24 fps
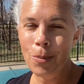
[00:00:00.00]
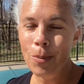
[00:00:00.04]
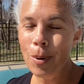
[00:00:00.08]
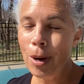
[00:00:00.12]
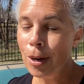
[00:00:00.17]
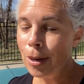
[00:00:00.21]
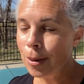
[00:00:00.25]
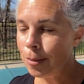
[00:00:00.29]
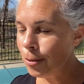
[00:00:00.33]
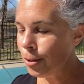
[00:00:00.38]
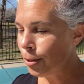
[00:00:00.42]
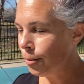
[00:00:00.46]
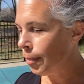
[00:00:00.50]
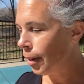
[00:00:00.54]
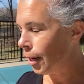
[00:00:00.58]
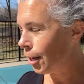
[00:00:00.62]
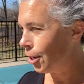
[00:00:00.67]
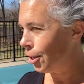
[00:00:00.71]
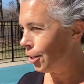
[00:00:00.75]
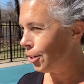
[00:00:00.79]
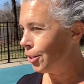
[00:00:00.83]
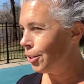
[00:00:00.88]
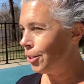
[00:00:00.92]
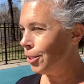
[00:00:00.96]
Welcome to my
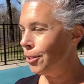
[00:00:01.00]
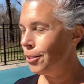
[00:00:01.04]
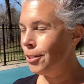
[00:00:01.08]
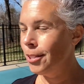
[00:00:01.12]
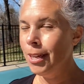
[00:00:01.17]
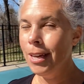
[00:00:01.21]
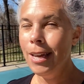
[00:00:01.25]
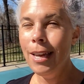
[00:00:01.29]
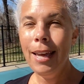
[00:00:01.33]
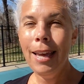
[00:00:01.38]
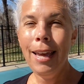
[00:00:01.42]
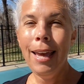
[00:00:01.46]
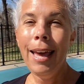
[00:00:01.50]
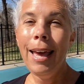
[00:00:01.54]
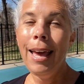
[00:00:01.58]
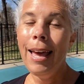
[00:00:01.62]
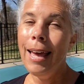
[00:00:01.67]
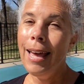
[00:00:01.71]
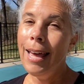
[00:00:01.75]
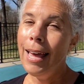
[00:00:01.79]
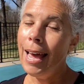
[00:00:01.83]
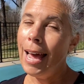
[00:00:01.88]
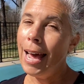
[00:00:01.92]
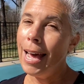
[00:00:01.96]
curls.
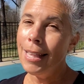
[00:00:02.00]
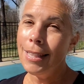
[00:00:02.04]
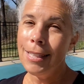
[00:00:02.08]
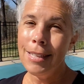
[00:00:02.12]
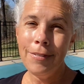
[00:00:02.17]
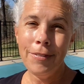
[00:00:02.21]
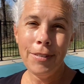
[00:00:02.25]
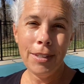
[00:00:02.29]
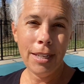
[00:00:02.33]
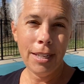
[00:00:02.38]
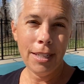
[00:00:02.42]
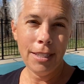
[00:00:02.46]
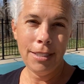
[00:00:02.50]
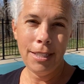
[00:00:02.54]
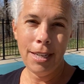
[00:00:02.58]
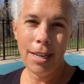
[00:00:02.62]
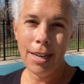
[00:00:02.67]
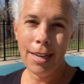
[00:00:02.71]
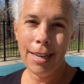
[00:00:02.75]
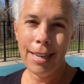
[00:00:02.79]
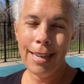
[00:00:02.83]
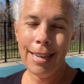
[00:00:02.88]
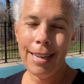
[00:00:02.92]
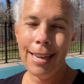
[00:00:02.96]
I live in
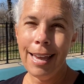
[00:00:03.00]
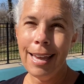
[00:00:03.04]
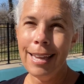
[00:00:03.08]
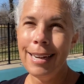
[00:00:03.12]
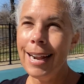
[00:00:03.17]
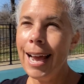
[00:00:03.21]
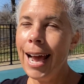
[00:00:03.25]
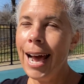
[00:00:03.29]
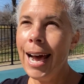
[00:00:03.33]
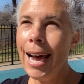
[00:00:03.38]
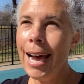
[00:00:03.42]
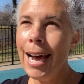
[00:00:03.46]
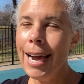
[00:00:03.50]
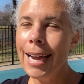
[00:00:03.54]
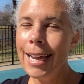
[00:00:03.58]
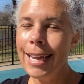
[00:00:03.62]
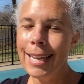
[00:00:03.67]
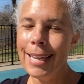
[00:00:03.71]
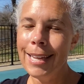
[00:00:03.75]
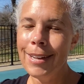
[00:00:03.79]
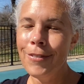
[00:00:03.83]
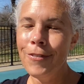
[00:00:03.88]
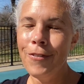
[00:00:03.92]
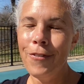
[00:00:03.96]
Kentucky and I
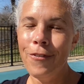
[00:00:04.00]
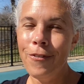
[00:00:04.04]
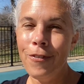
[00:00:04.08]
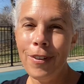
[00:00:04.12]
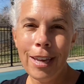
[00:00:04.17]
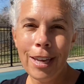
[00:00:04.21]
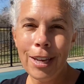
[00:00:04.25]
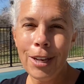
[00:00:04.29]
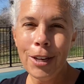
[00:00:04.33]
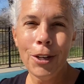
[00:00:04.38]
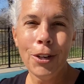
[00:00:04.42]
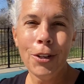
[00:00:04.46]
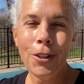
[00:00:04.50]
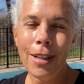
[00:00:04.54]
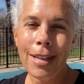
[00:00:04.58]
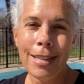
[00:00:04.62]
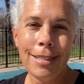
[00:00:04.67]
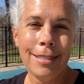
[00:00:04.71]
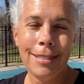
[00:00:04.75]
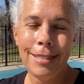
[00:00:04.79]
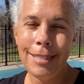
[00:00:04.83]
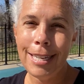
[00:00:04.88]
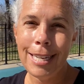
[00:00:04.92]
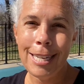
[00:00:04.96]
can feel
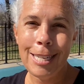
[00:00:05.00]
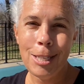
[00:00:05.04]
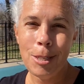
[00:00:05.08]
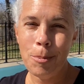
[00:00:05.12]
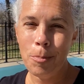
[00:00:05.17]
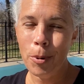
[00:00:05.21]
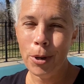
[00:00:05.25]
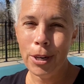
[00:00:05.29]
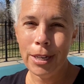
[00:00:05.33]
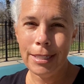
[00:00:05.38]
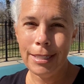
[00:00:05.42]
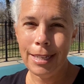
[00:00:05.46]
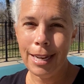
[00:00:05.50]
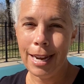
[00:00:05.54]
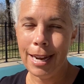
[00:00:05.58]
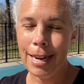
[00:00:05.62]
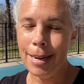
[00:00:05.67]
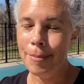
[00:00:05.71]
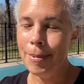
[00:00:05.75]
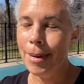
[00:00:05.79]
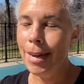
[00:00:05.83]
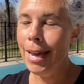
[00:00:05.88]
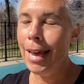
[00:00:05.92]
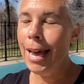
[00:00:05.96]
and see
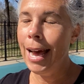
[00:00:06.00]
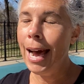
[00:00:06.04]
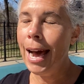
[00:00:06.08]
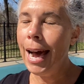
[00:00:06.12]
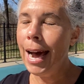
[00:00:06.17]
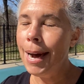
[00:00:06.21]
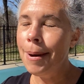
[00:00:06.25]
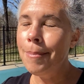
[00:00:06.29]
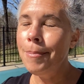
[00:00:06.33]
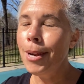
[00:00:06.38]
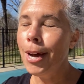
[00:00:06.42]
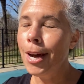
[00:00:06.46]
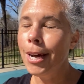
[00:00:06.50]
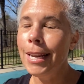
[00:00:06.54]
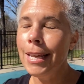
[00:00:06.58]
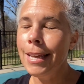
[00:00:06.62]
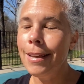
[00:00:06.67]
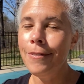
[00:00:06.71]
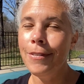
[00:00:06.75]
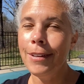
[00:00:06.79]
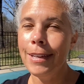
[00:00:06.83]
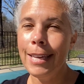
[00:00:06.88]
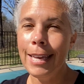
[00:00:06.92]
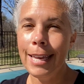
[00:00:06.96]
springtime I'm not
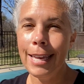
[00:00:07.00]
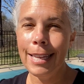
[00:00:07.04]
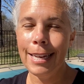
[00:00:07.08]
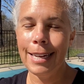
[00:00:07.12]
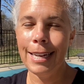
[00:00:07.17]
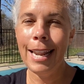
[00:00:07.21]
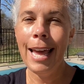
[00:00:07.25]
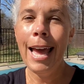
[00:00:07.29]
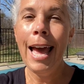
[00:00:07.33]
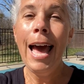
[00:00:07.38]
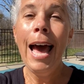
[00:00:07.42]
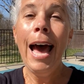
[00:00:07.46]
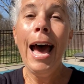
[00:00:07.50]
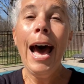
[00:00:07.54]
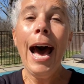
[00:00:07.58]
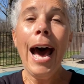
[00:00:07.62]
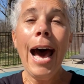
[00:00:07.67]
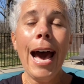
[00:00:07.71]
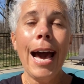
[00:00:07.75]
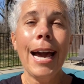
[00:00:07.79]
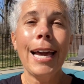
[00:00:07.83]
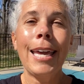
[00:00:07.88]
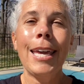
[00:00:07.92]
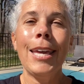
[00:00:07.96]
even kidding.
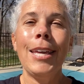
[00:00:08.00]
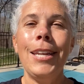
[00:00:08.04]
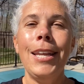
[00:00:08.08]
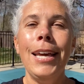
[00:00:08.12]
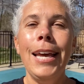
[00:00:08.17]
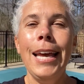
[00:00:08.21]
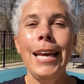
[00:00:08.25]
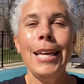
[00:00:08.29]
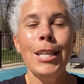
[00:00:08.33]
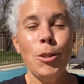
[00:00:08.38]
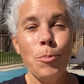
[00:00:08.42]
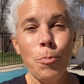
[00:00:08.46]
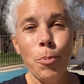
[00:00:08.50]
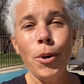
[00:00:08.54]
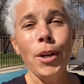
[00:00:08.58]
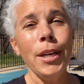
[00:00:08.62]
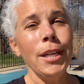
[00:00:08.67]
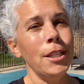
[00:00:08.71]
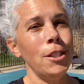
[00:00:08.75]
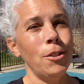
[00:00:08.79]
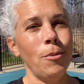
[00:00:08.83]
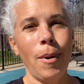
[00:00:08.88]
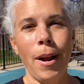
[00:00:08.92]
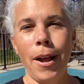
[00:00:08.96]
I can,
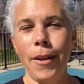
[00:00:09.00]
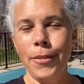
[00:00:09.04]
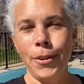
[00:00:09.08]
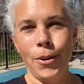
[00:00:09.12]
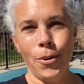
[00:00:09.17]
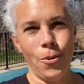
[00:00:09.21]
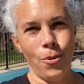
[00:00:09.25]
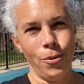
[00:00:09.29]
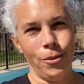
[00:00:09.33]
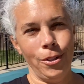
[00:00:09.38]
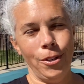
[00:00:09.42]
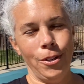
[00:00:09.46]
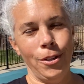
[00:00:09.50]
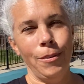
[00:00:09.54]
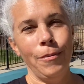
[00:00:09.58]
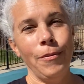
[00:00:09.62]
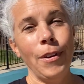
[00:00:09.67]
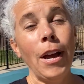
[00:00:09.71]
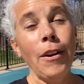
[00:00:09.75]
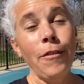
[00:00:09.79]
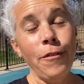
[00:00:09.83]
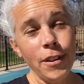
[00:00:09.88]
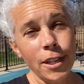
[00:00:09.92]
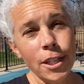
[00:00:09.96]
spring is around the corner.
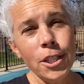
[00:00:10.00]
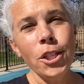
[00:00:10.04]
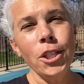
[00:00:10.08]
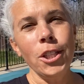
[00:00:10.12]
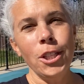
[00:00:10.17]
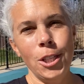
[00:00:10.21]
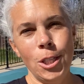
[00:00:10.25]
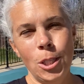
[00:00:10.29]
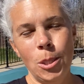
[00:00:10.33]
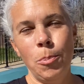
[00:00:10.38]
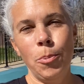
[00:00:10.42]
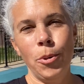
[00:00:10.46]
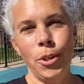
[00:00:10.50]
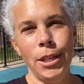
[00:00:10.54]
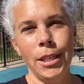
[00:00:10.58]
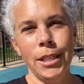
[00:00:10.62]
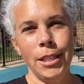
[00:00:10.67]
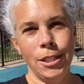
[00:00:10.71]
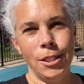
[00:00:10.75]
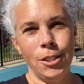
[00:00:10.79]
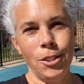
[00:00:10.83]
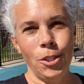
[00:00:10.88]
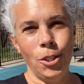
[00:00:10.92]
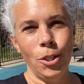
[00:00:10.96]
Officially,
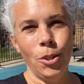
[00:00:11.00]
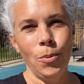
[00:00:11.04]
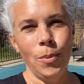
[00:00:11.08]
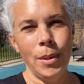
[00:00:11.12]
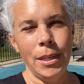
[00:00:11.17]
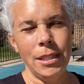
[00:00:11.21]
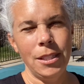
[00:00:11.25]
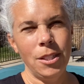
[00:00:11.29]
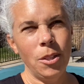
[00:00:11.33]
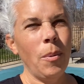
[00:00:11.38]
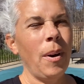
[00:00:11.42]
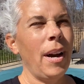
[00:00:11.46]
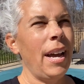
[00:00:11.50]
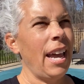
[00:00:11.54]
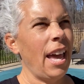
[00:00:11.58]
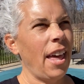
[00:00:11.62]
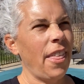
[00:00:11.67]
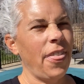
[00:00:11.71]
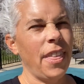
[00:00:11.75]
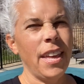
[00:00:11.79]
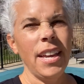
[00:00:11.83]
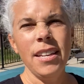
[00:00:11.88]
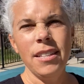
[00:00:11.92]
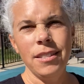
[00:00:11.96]
spring is two weeks away, I
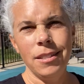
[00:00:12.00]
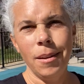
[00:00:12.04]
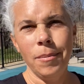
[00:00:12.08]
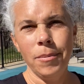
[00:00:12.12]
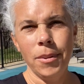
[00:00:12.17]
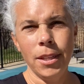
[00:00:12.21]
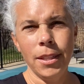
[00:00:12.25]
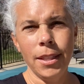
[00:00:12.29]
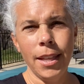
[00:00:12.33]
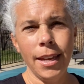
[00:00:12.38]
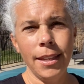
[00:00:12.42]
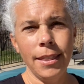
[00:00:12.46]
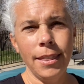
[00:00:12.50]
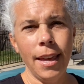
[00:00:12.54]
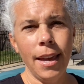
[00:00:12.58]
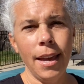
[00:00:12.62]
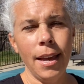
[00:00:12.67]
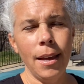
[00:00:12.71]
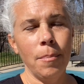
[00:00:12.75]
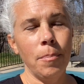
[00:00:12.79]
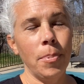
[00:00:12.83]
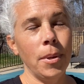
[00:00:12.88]
think, something like that.